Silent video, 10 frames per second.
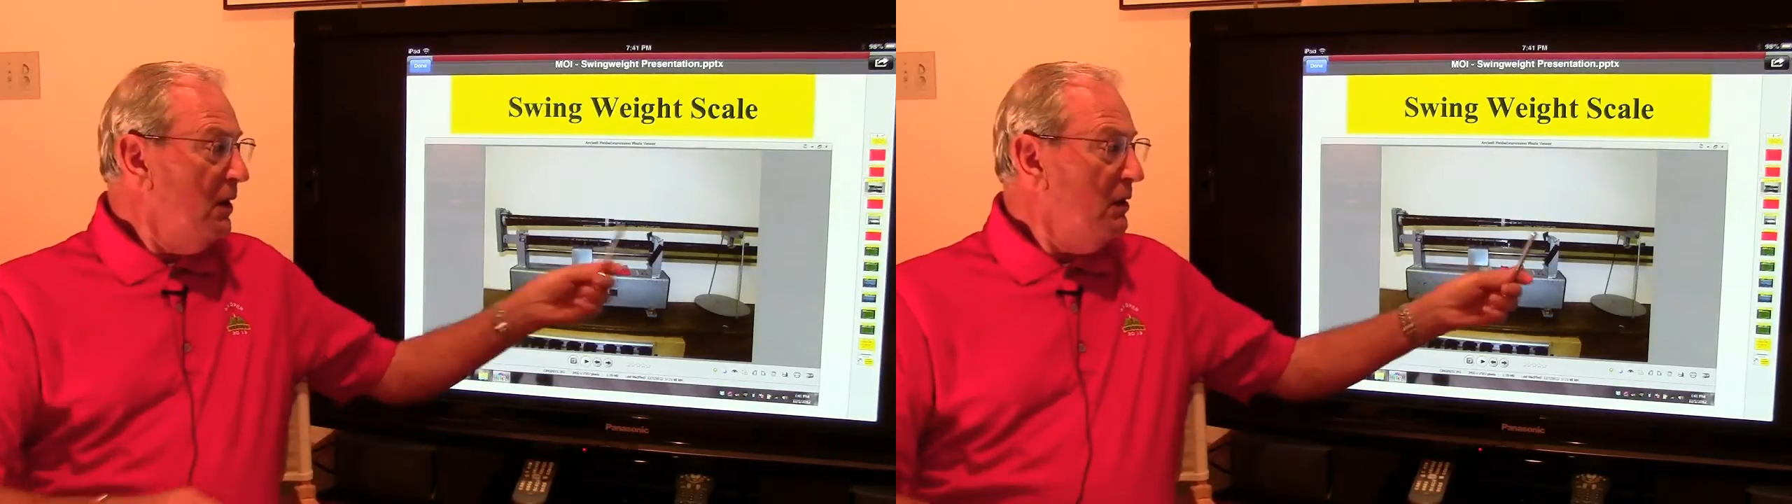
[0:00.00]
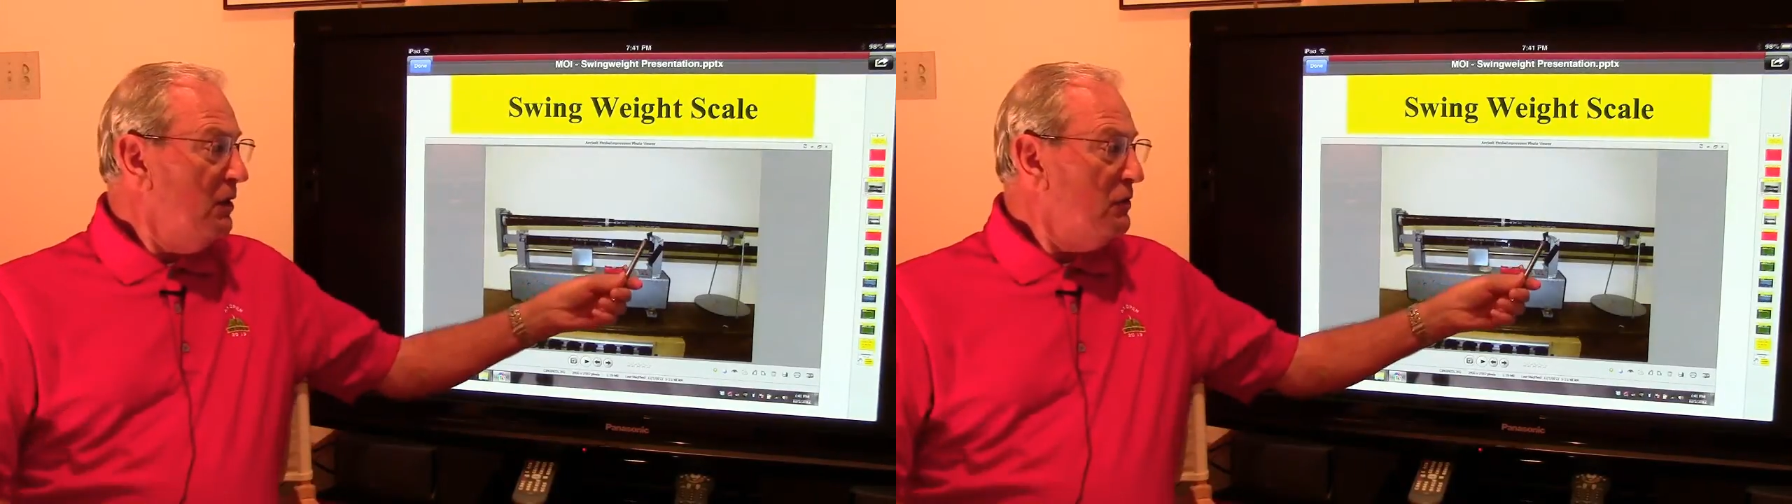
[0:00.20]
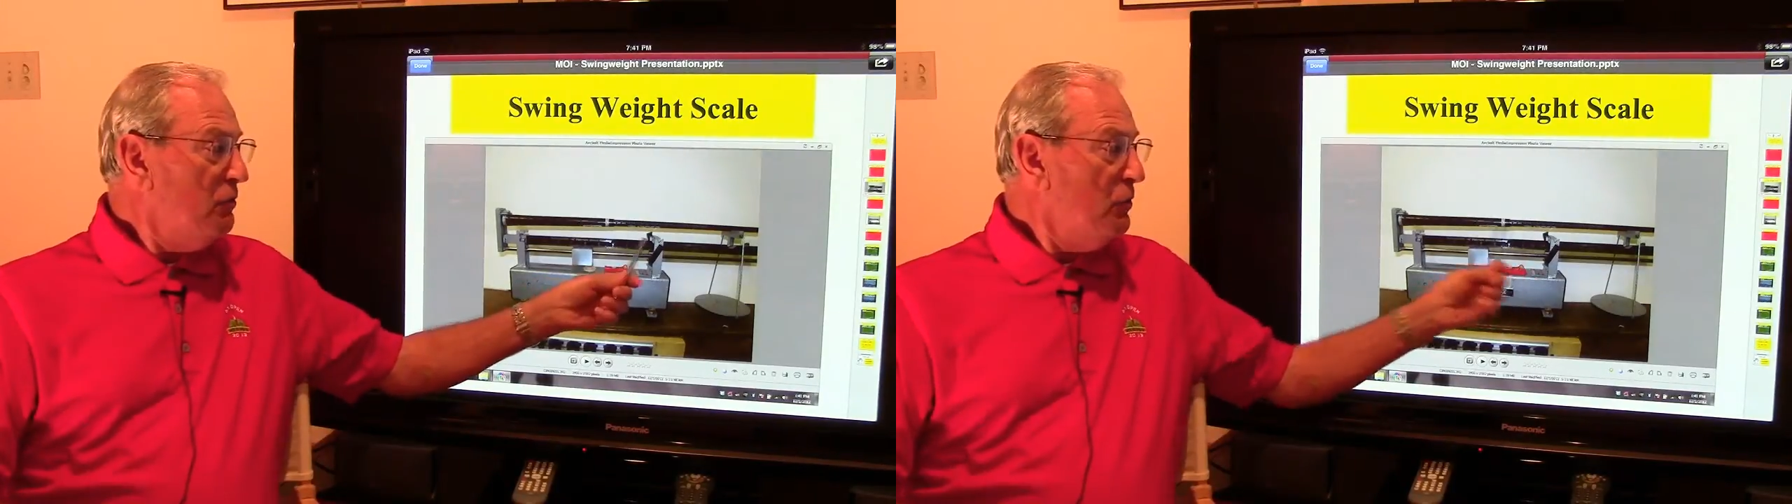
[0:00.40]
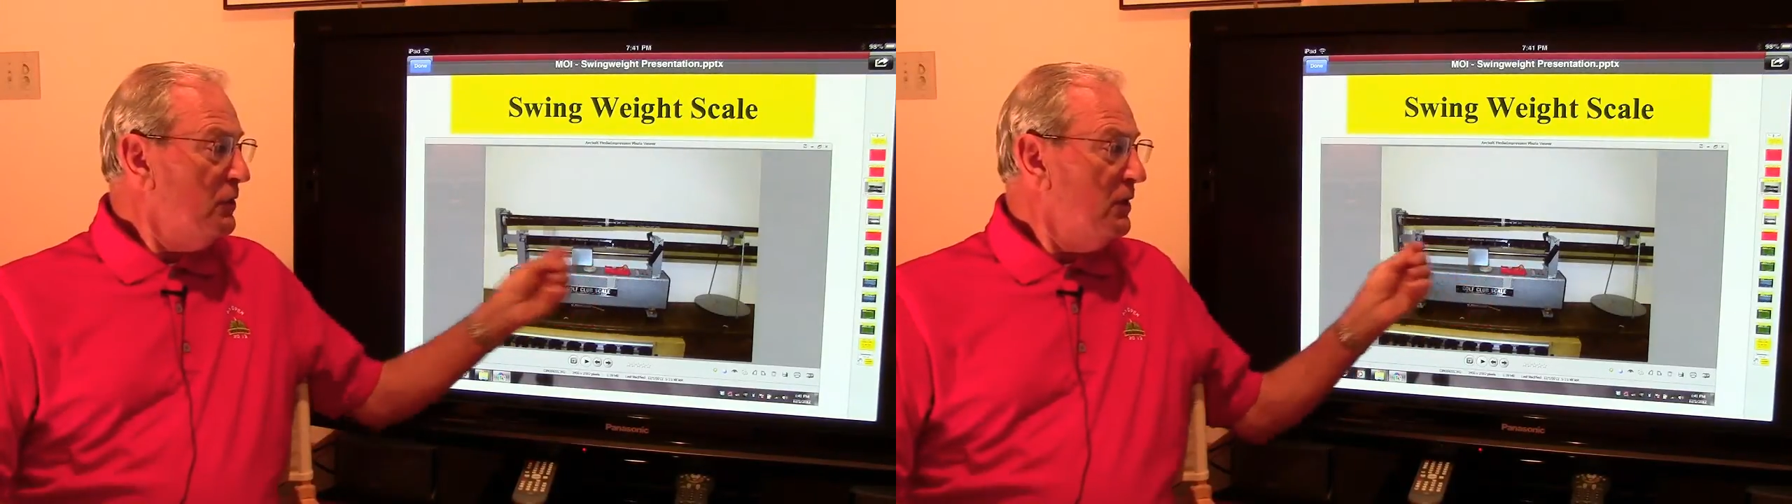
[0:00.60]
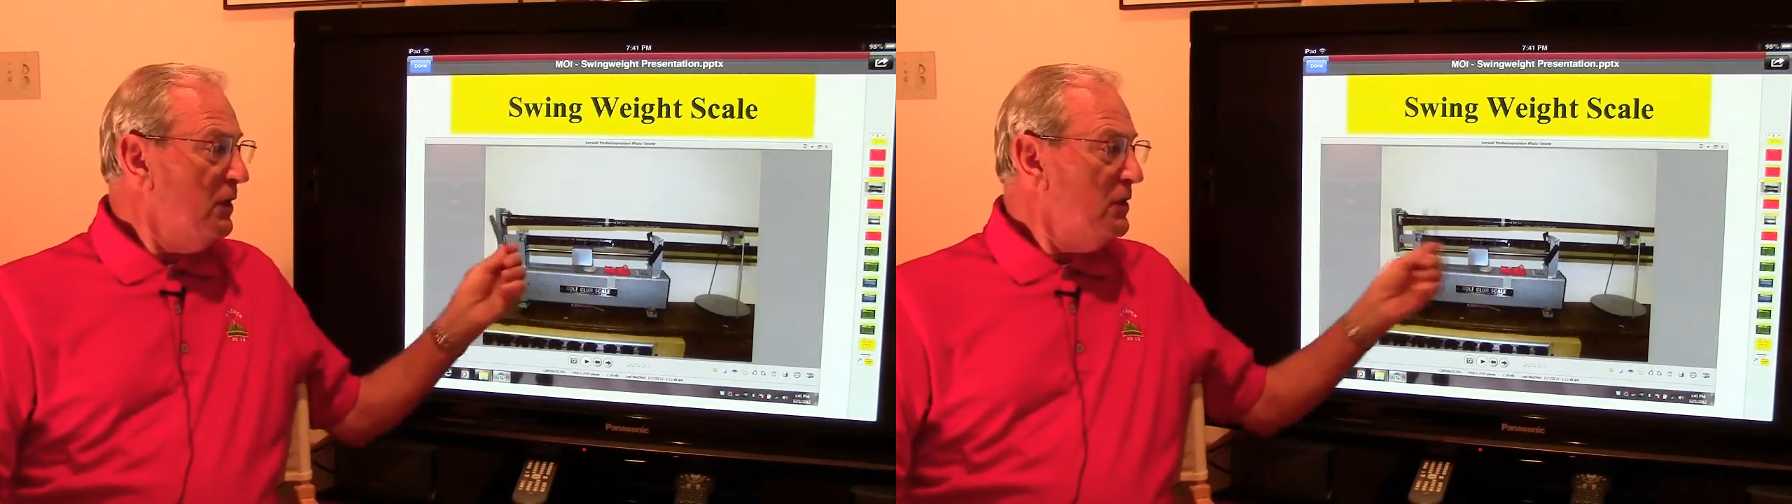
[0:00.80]
this
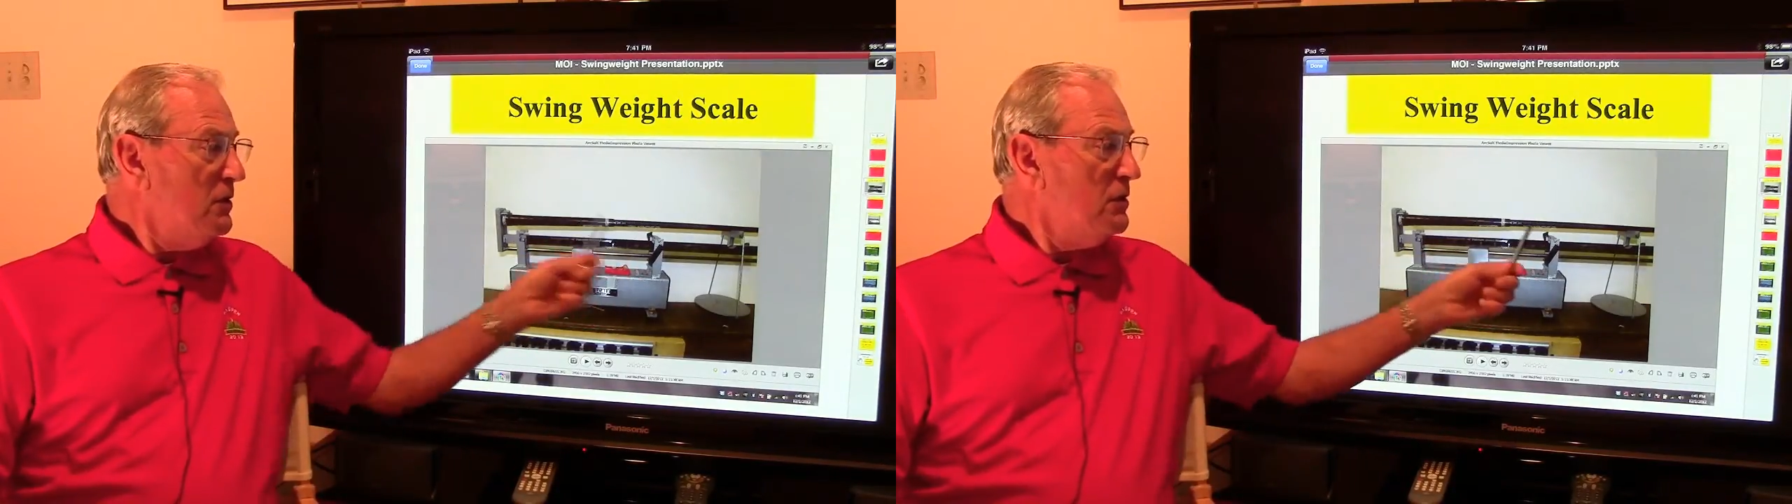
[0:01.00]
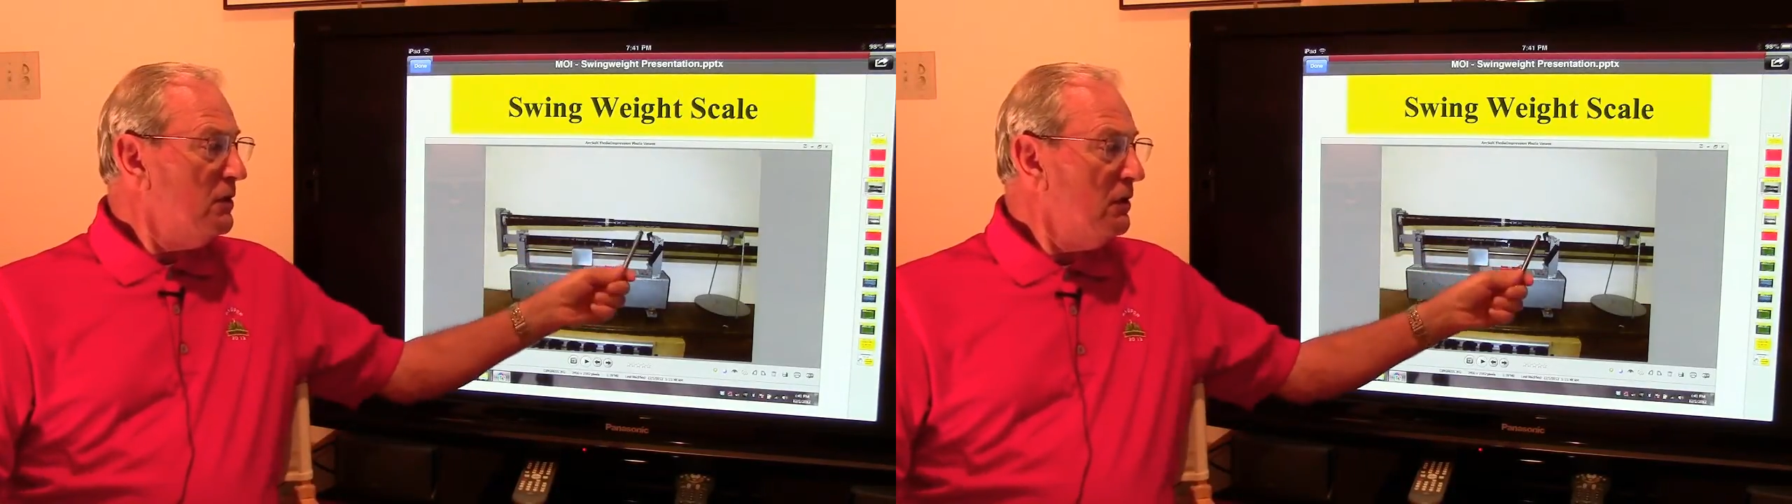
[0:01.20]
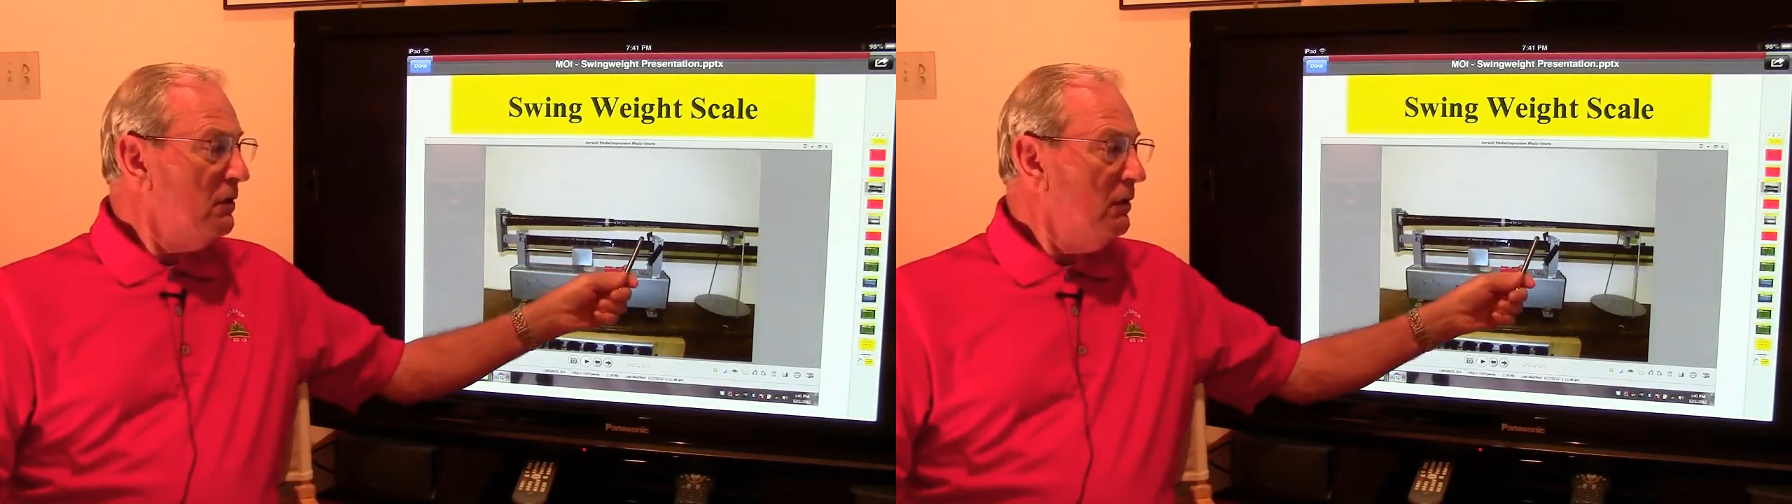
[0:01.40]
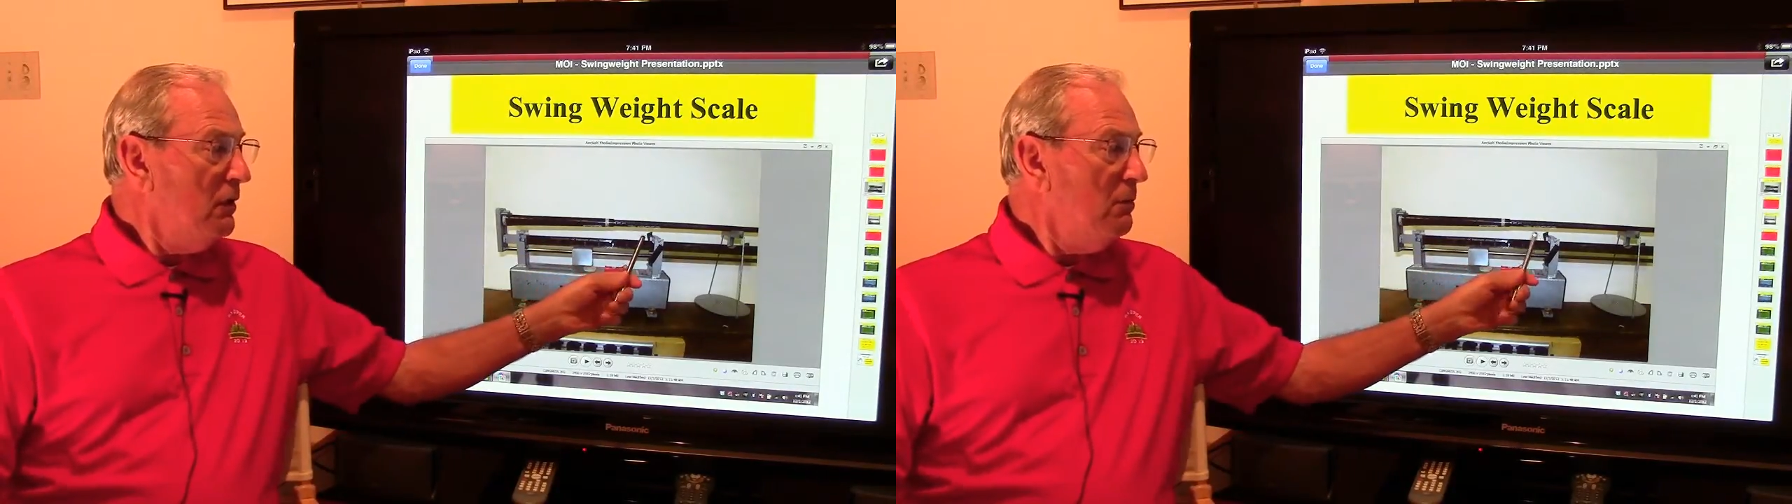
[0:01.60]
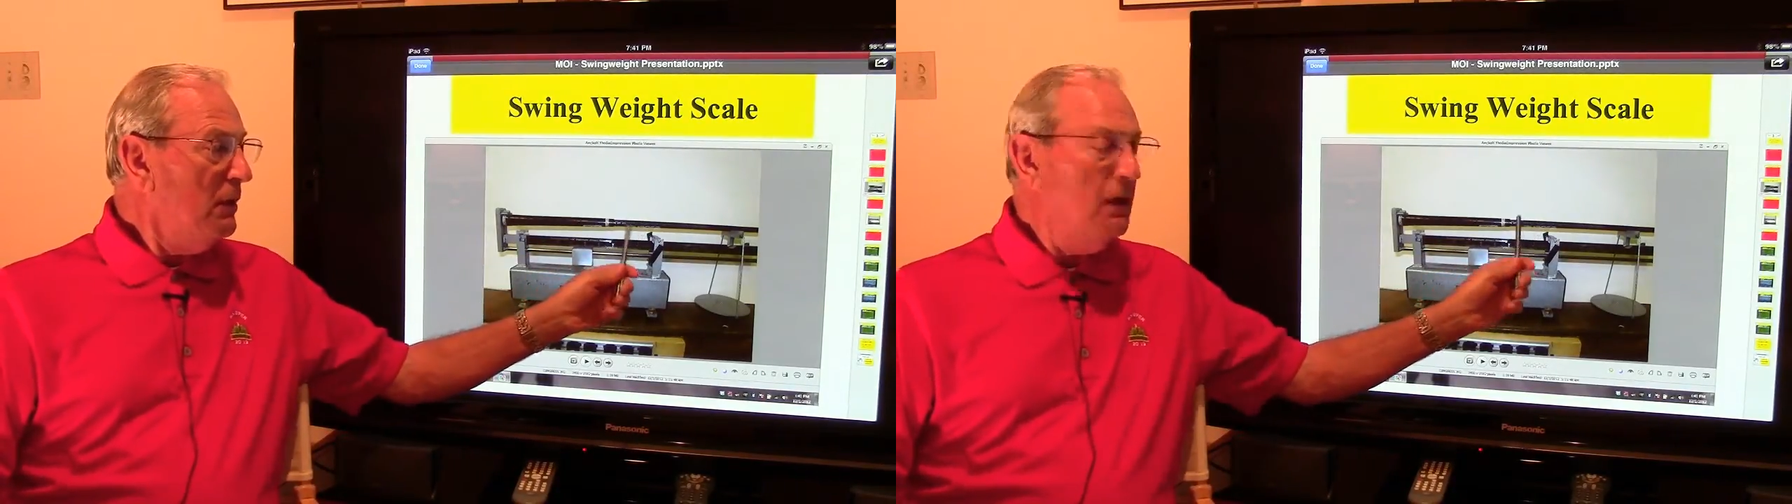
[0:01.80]
14 inches of the club